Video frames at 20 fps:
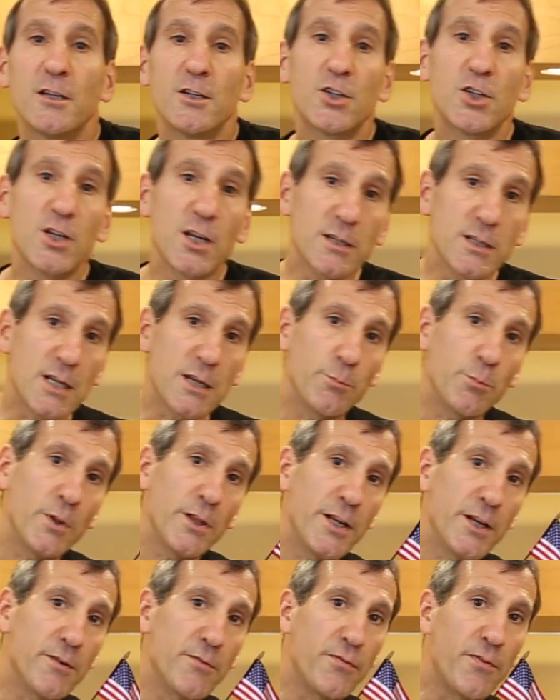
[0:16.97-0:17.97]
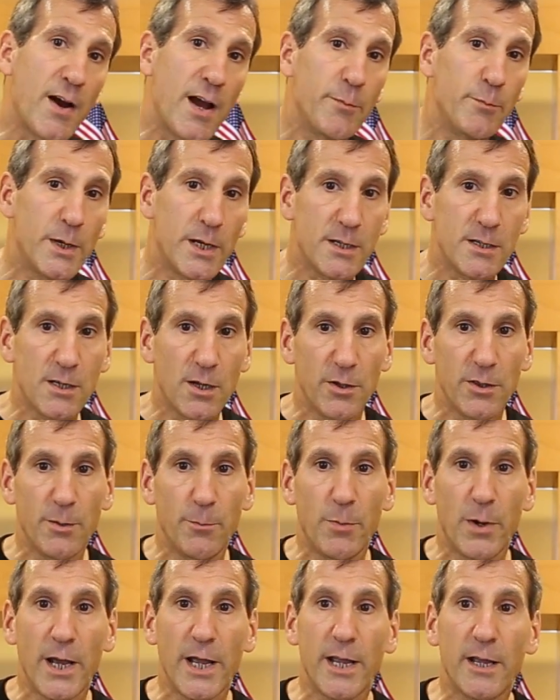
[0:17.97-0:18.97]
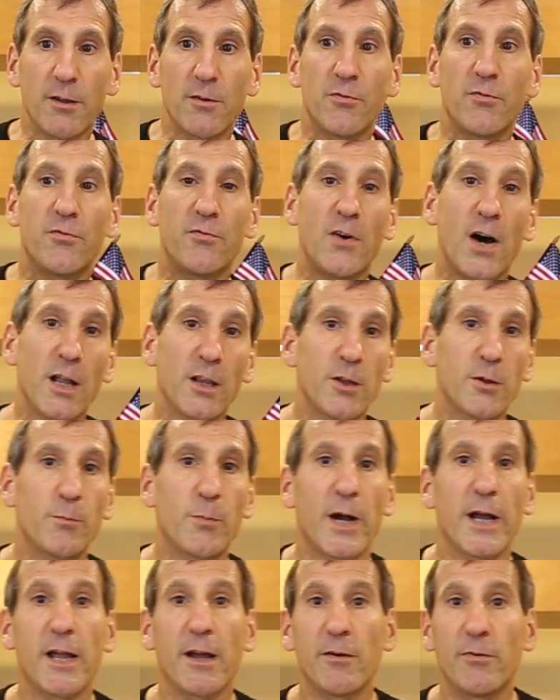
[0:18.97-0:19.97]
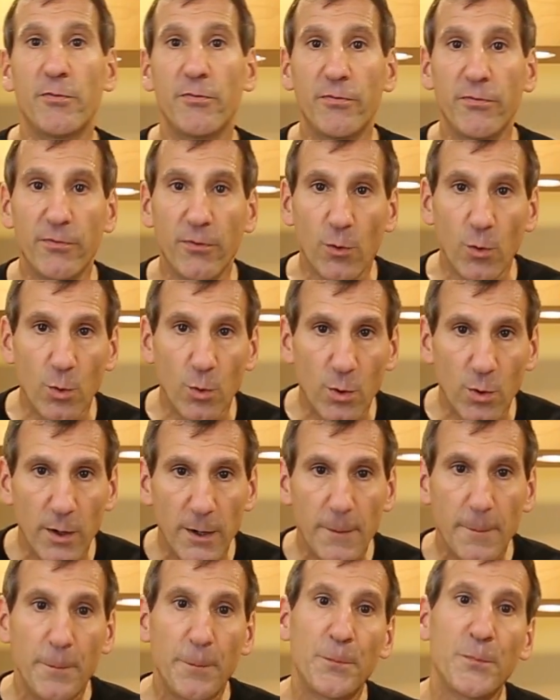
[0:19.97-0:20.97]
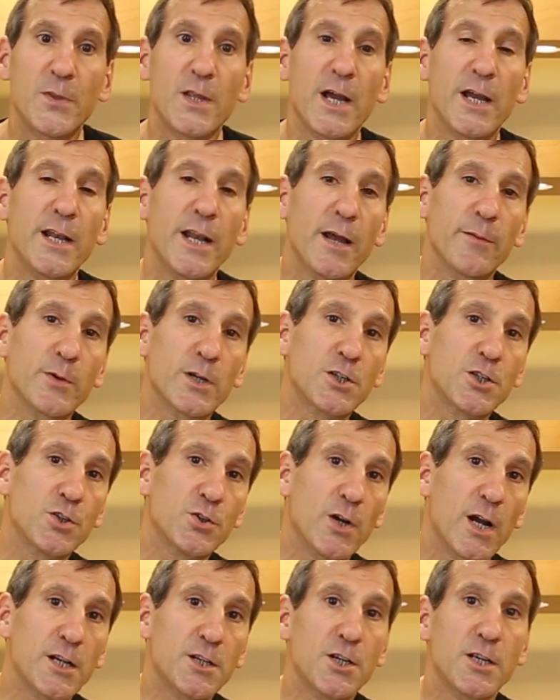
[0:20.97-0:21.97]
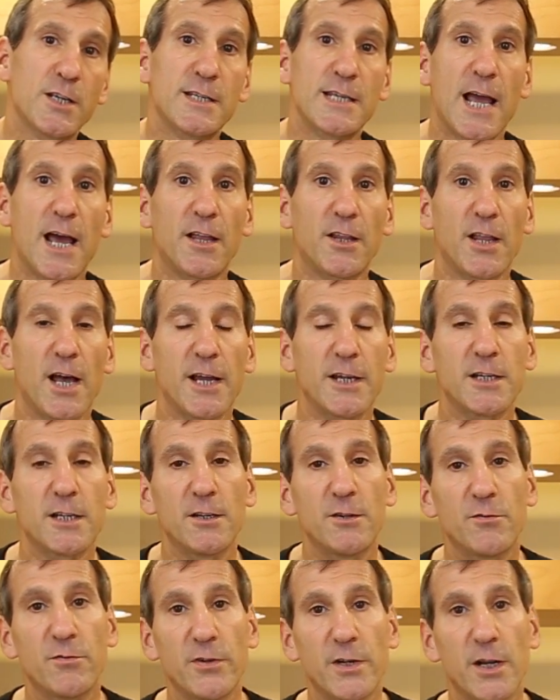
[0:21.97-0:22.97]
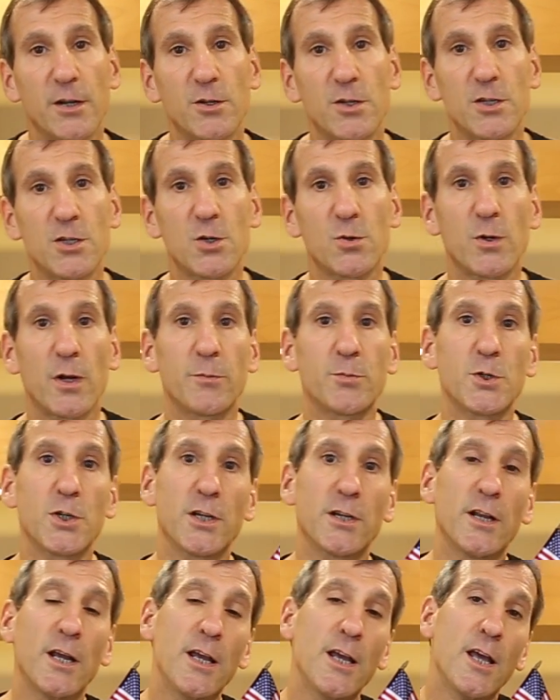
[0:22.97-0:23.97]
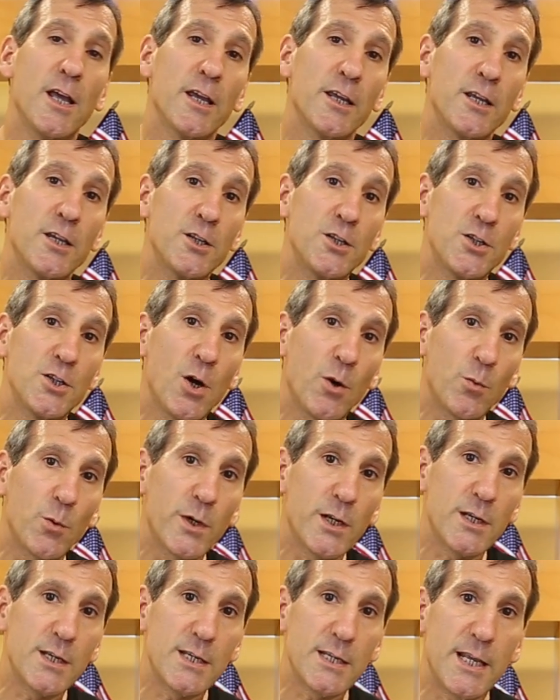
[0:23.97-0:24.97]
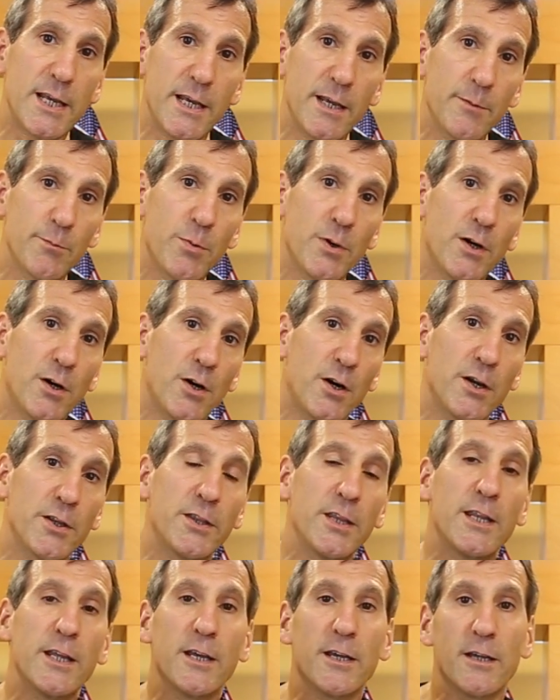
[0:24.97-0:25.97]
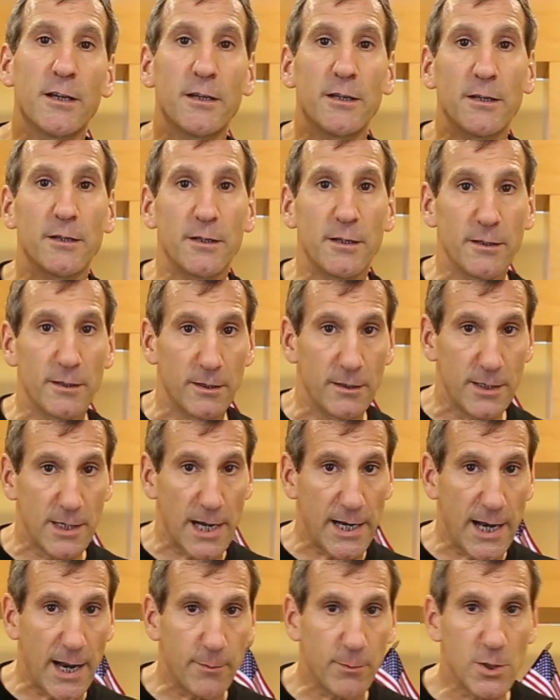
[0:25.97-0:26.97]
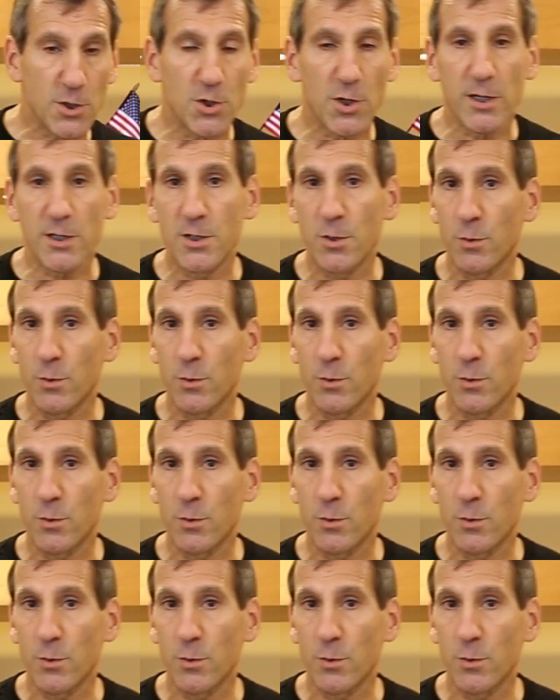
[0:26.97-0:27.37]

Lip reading: Just completed 5 minutes on the bike, followed by a full dynamic stretch as outlined in the video description. You don't want to skimp on the dynamic stretch.